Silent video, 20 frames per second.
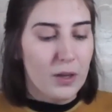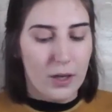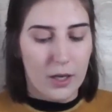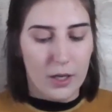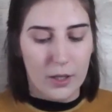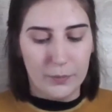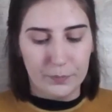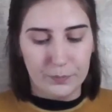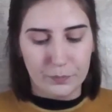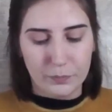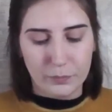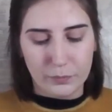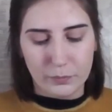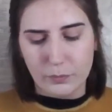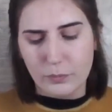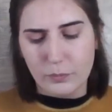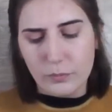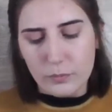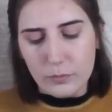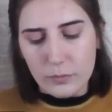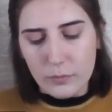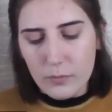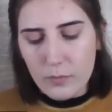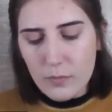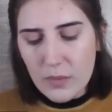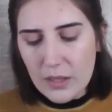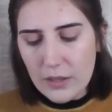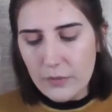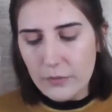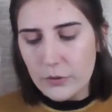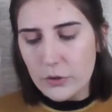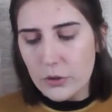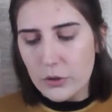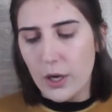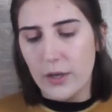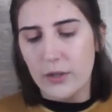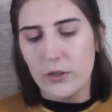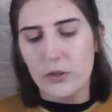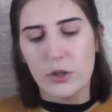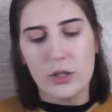And
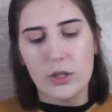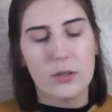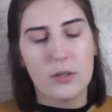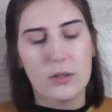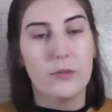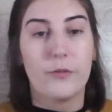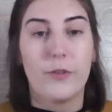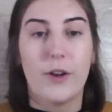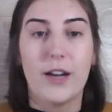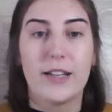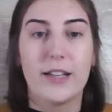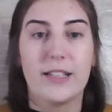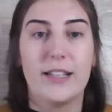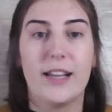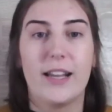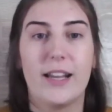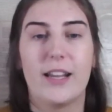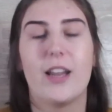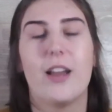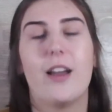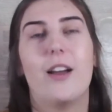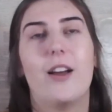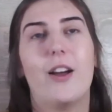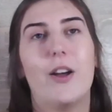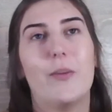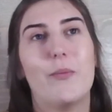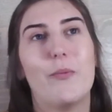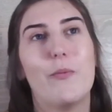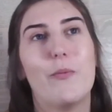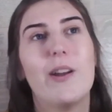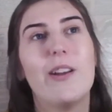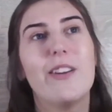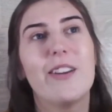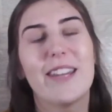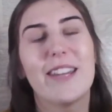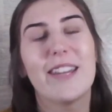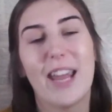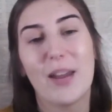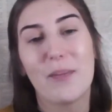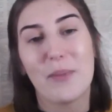just finally, when
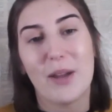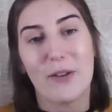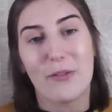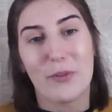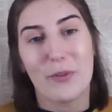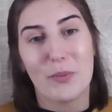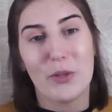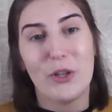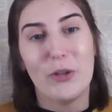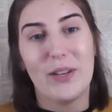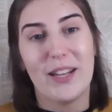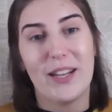I came back from